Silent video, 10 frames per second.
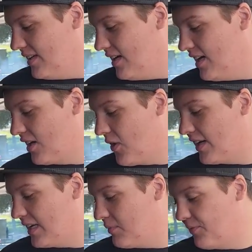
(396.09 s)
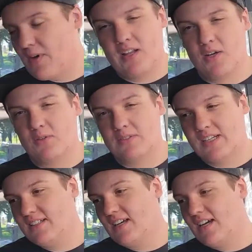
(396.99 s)
Uh, go ahead and give me a follow
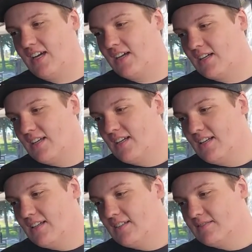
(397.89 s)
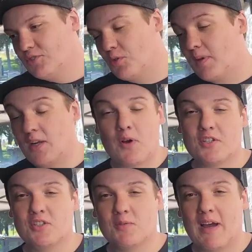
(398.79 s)
and uh, shoot me any
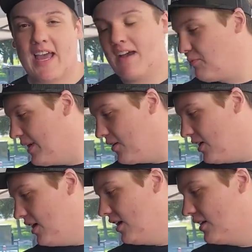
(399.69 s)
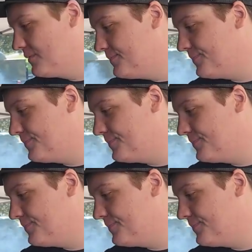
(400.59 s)
questions you might have about uh,